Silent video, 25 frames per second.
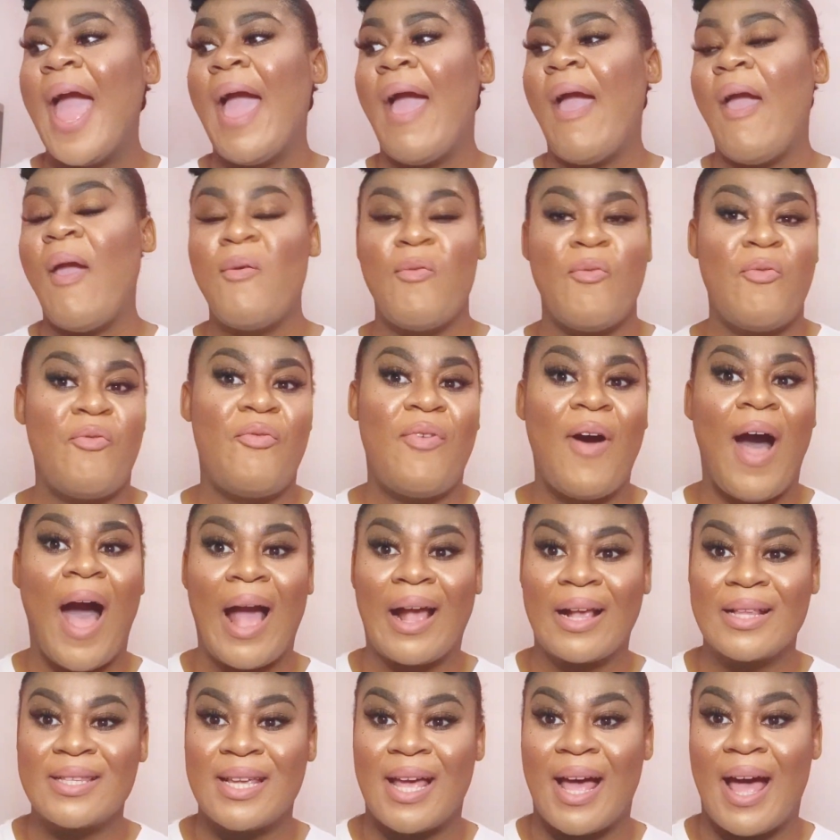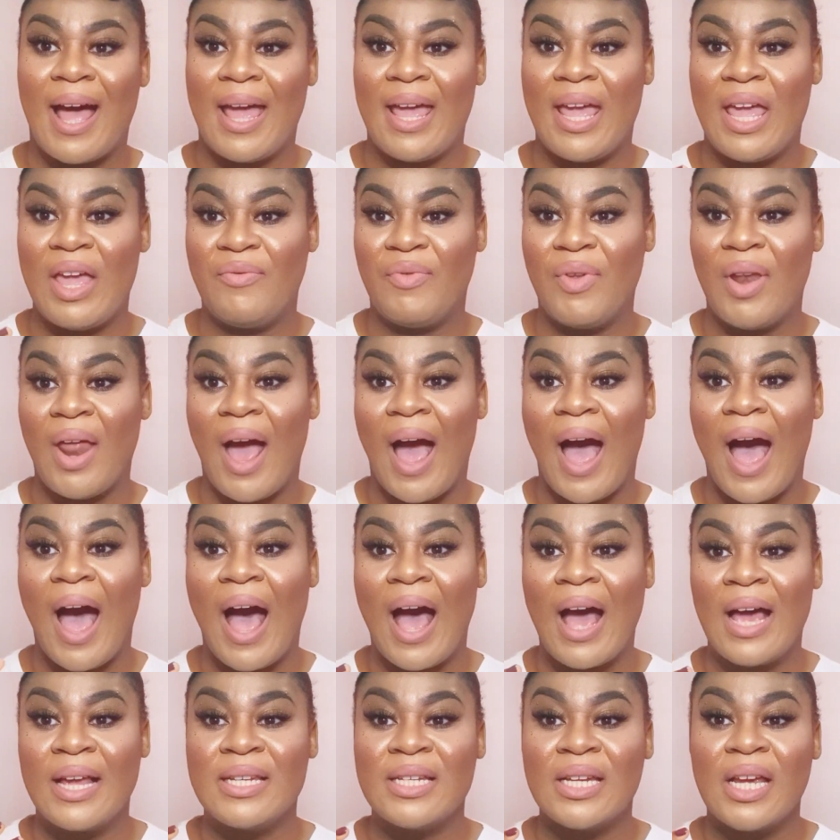In fact, I even
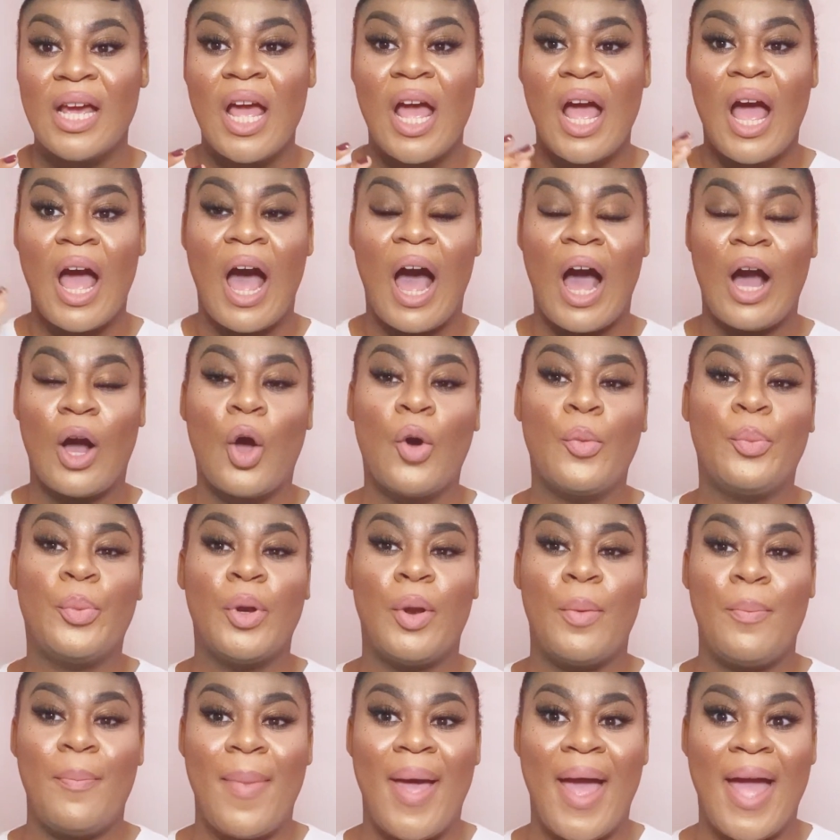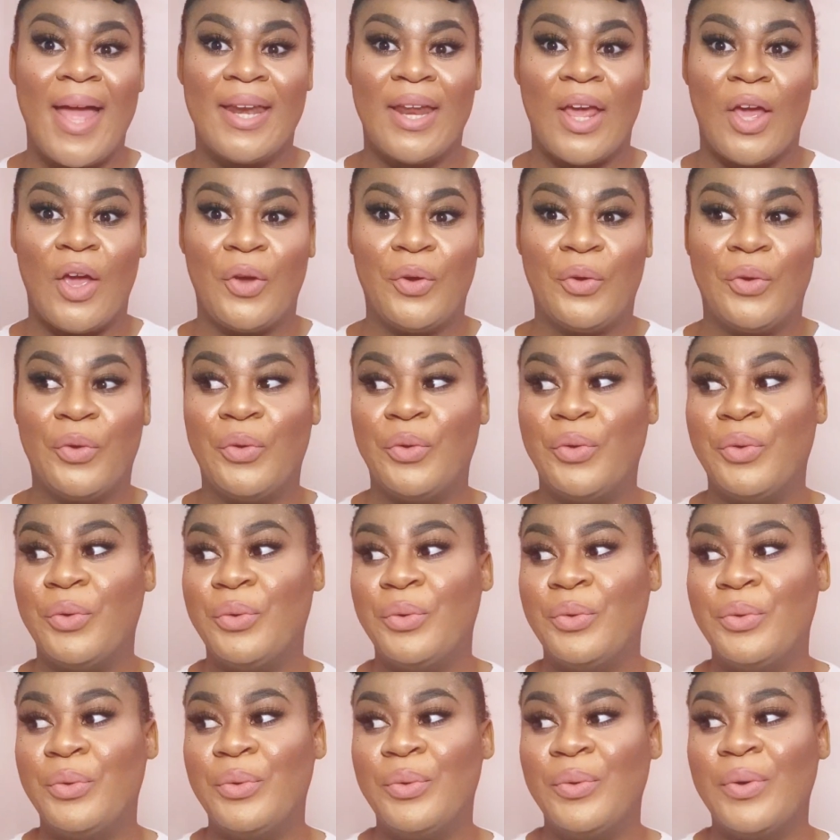had a couple of men
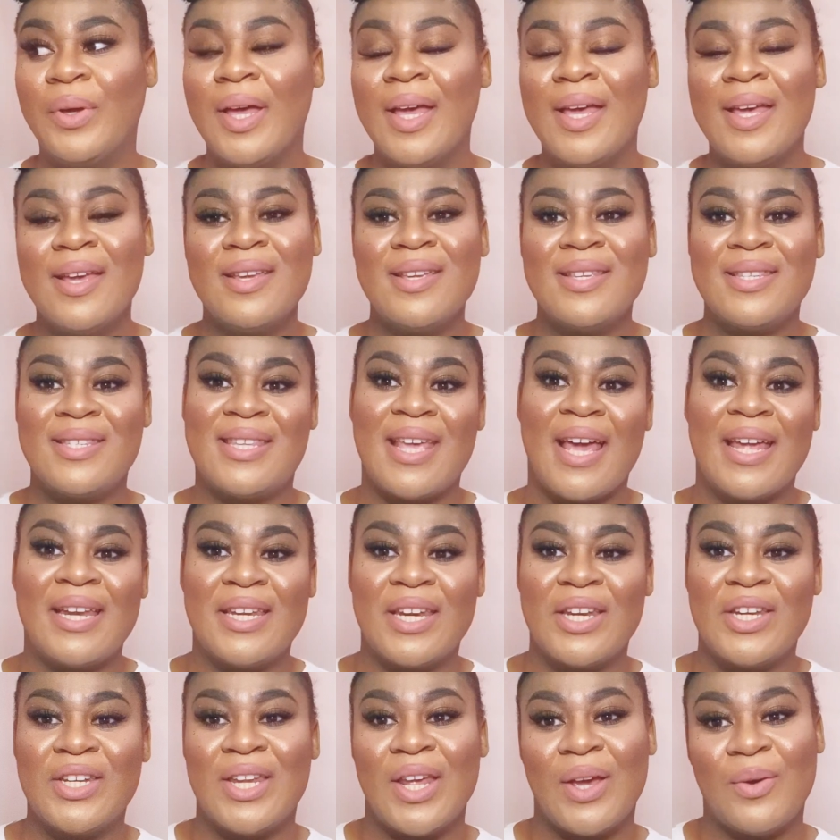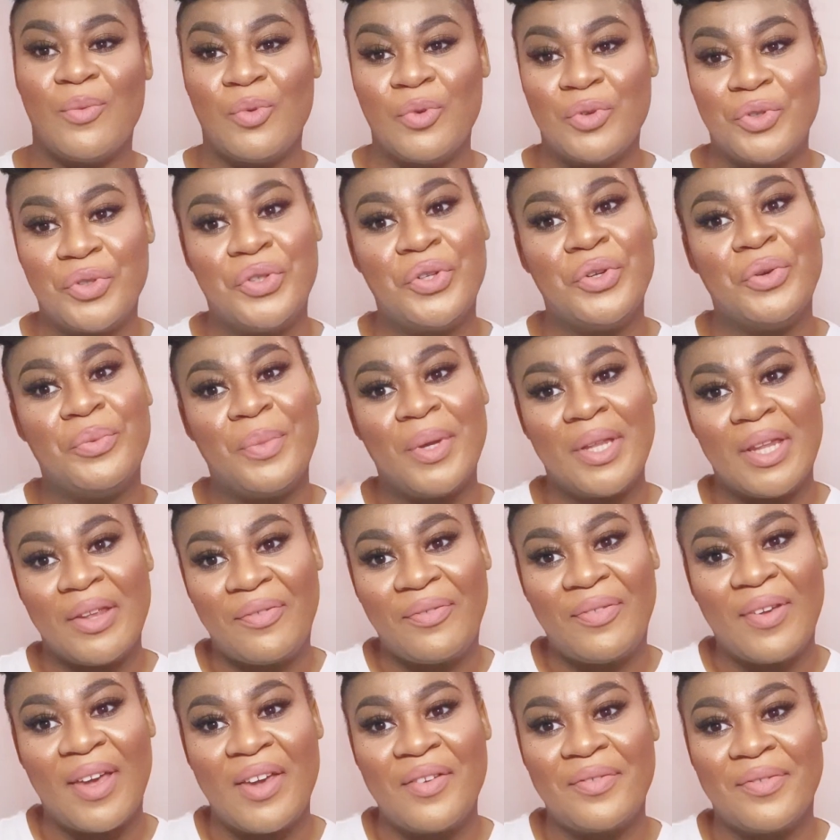who said they would do me the
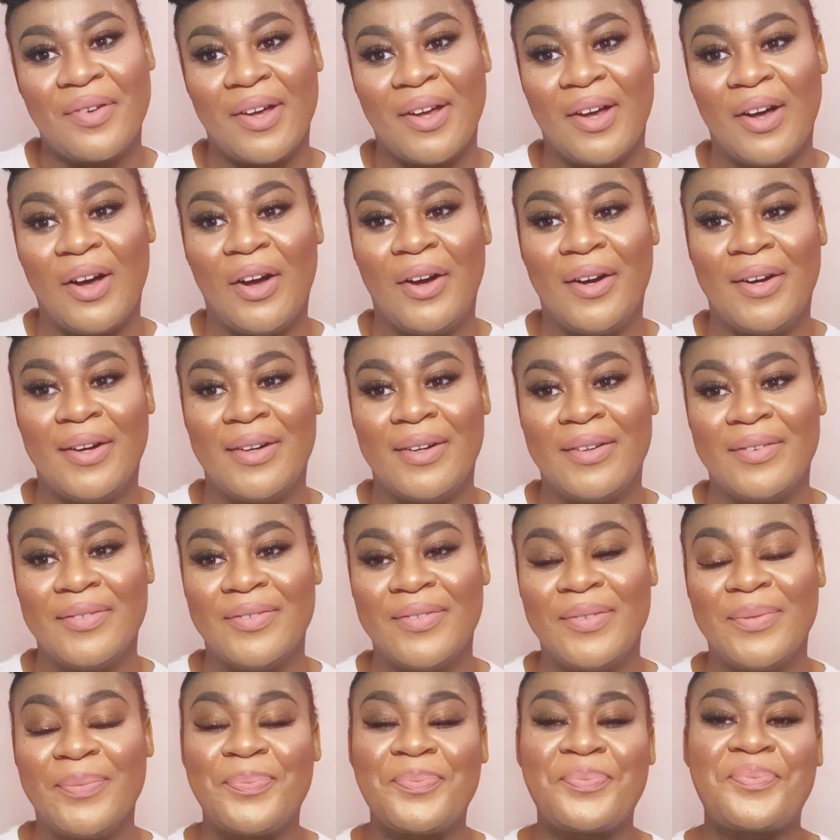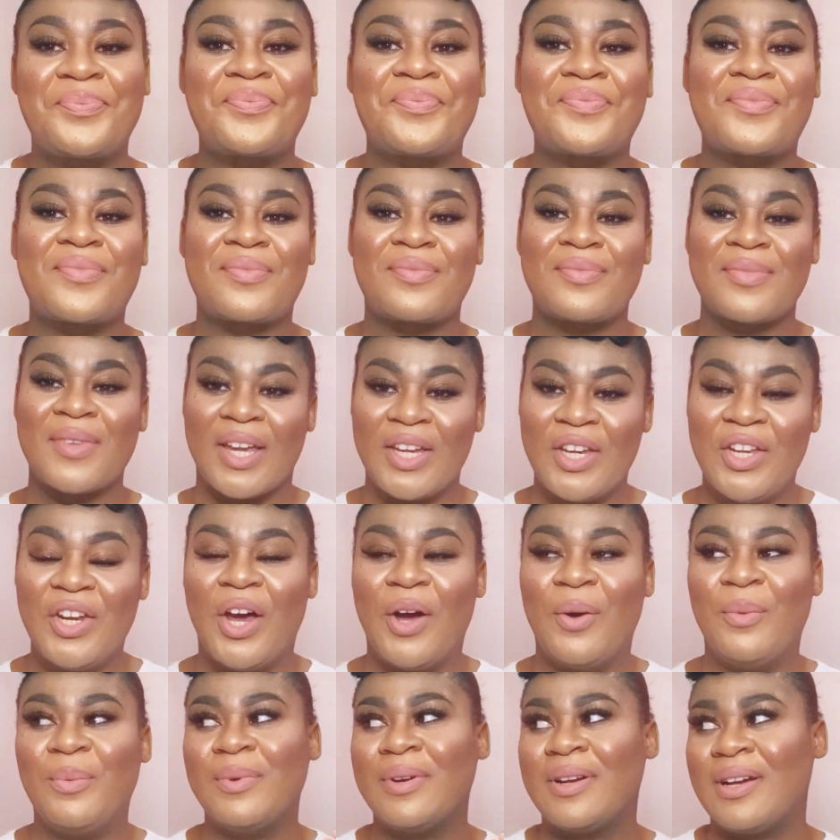favor of,
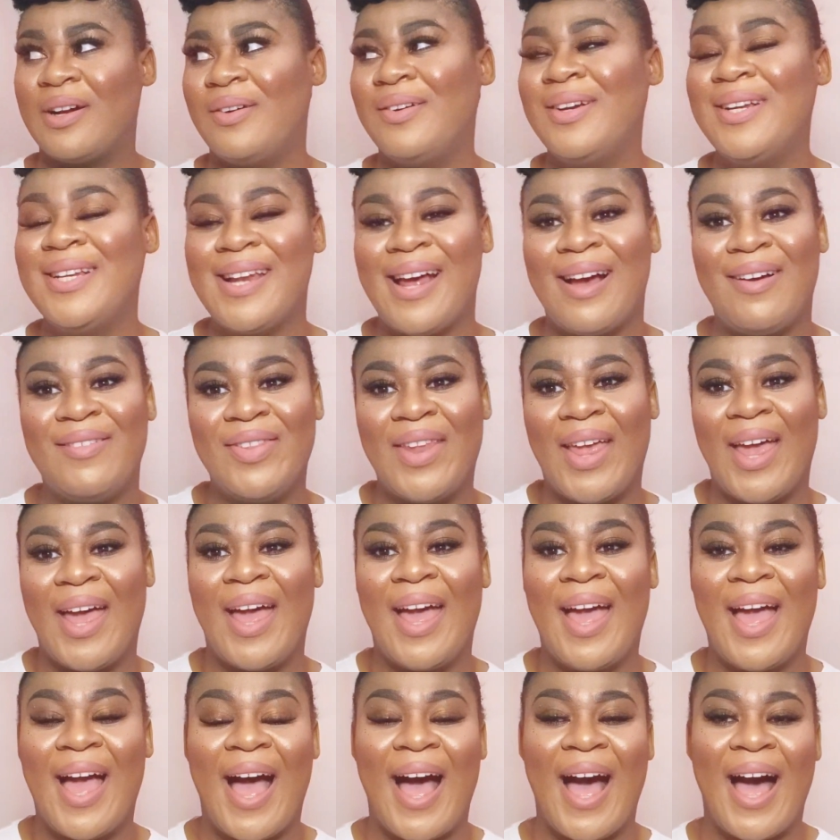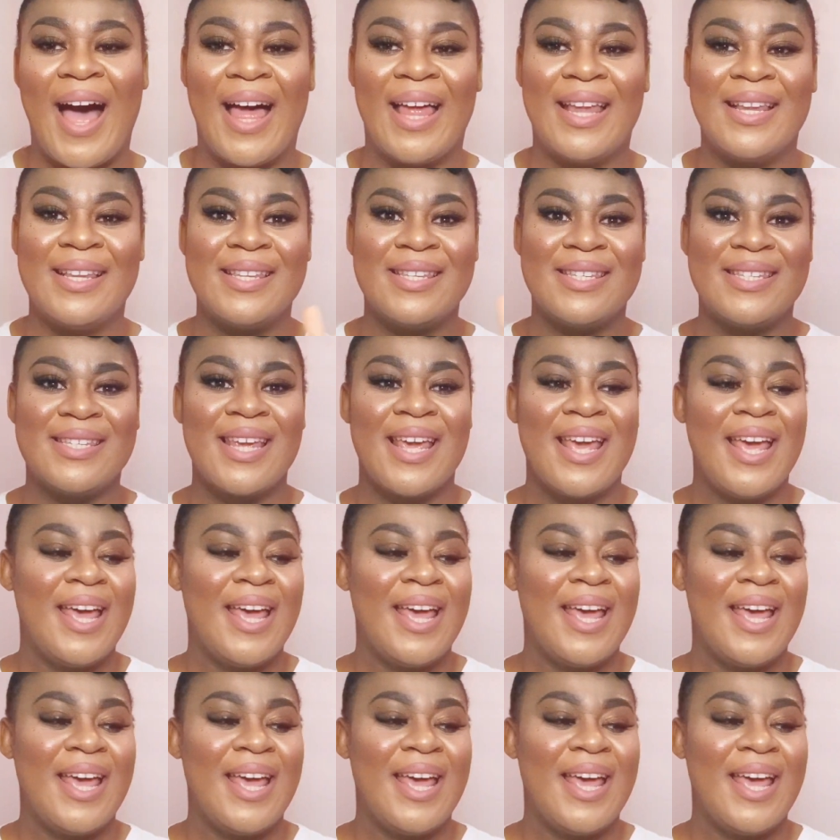going down there and,